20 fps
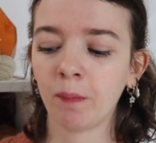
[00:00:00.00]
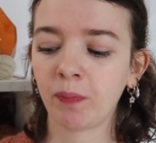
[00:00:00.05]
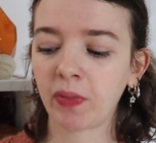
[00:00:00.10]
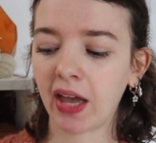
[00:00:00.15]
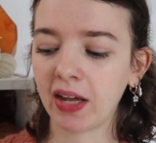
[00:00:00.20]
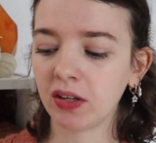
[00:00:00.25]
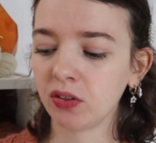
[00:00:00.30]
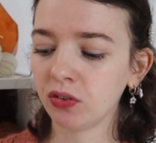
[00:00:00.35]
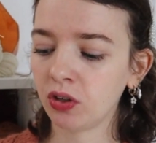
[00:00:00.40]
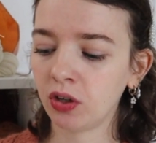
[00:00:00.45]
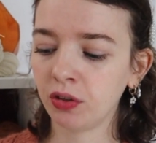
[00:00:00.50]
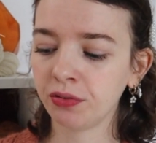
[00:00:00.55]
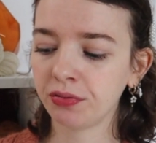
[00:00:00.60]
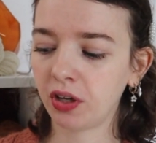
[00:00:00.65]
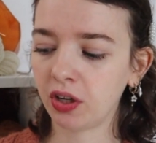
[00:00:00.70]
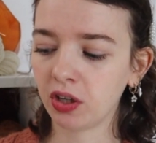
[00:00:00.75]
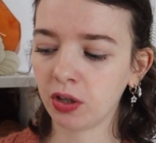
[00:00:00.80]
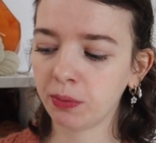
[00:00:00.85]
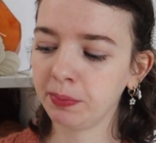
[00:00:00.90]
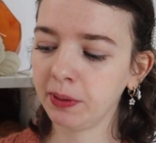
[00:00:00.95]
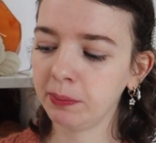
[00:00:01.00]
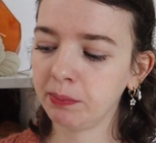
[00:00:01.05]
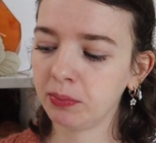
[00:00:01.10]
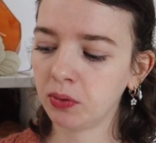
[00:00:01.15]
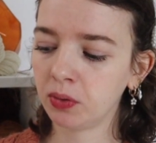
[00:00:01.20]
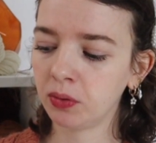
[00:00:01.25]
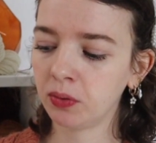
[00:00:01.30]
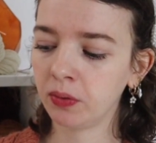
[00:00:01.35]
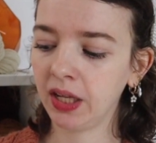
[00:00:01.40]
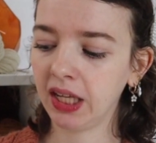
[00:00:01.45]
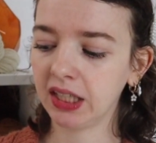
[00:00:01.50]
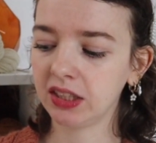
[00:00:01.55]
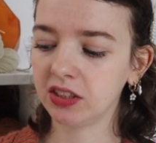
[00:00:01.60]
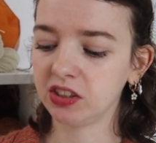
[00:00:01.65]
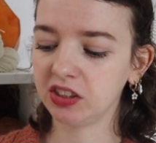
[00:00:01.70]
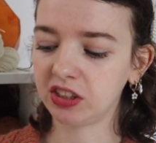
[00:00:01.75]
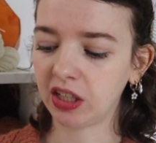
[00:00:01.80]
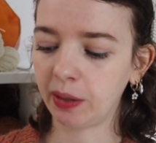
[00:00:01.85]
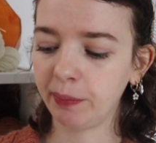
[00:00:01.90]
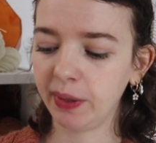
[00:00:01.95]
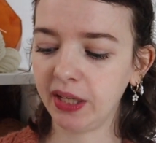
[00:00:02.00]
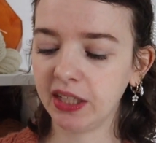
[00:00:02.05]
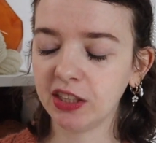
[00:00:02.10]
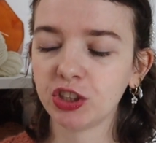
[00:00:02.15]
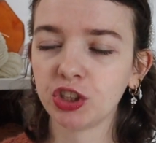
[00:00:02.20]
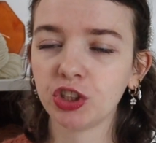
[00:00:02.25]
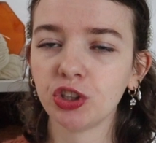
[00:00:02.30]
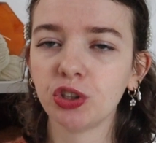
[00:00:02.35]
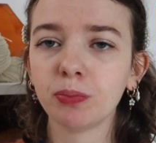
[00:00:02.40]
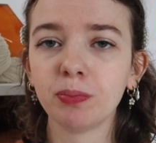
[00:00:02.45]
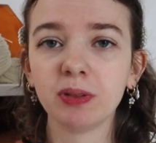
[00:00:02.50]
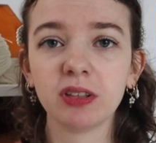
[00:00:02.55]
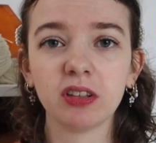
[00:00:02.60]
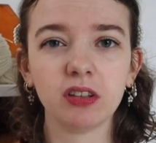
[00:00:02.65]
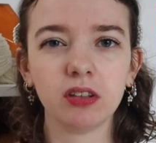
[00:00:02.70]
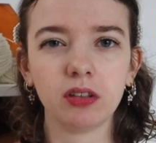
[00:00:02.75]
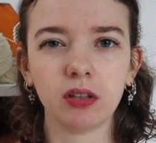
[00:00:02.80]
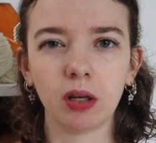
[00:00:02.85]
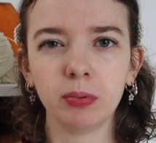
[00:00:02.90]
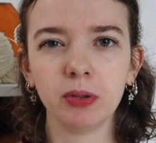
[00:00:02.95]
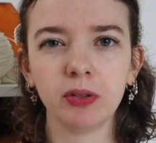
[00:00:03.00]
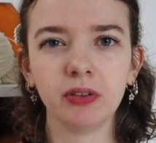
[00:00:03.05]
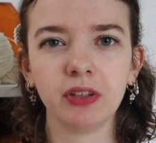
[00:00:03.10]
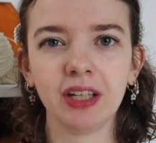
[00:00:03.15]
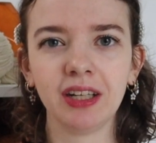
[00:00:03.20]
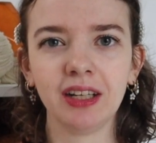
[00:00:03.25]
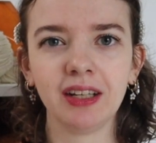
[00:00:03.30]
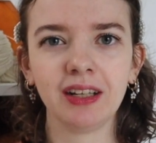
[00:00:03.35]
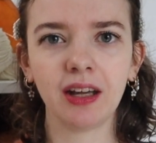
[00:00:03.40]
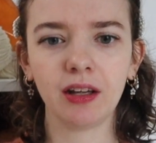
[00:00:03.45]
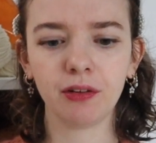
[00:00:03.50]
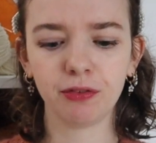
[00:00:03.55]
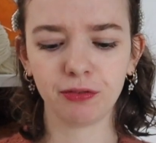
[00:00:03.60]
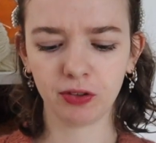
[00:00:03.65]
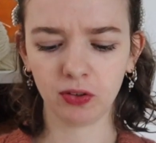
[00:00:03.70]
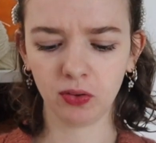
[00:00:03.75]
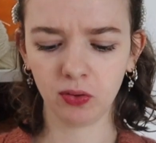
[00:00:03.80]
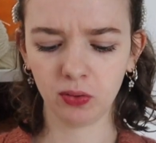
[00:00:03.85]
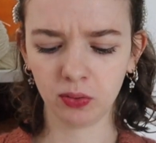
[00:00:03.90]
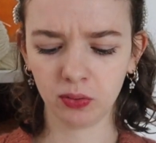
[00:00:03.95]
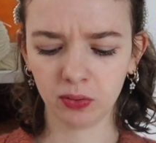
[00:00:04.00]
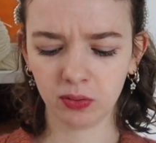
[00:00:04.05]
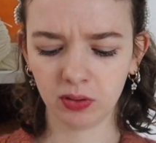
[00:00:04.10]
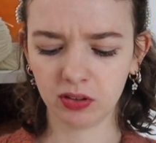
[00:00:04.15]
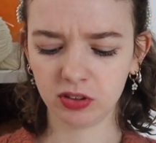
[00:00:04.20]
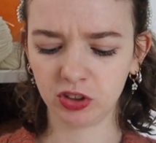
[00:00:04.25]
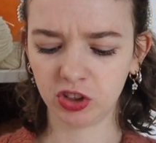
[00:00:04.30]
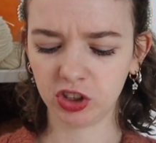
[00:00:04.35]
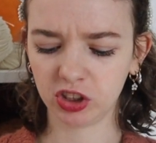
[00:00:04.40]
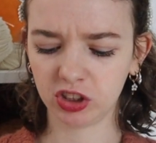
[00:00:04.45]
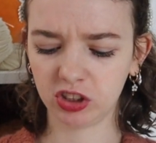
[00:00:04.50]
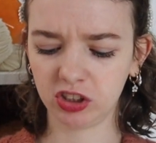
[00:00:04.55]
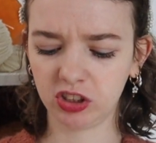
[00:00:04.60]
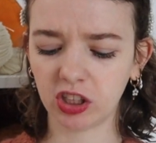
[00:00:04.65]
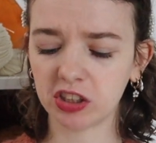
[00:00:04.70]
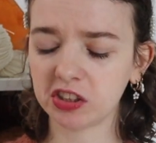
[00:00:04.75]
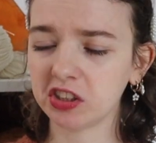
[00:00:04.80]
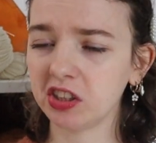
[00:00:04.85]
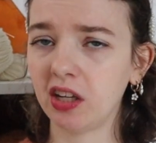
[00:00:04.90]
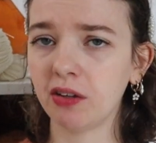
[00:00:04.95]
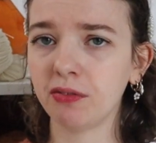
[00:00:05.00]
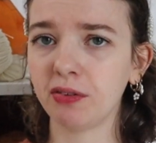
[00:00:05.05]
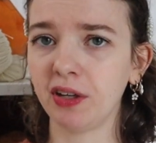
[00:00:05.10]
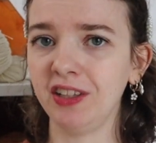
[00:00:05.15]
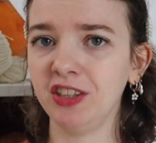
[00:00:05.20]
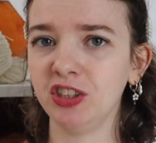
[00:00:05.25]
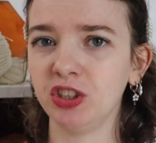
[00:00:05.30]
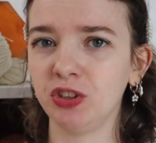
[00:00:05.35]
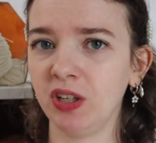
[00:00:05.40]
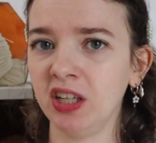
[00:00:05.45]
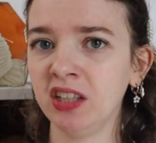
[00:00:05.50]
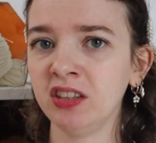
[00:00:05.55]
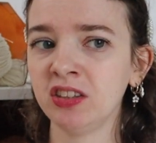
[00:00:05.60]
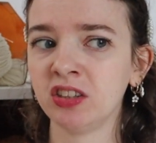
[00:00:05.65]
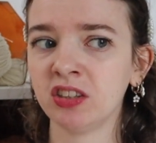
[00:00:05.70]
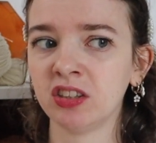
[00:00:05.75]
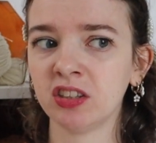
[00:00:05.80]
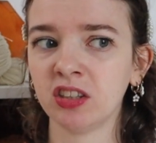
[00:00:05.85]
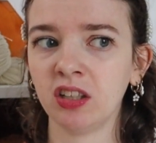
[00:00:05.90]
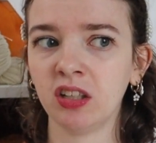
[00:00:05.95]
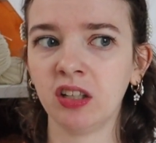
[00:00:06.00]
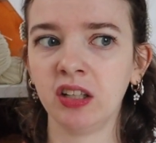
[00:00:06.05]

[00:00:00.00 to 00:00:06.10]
I don't know if other people had the same issue, but the double knitting I feel just doesn't have any stretch.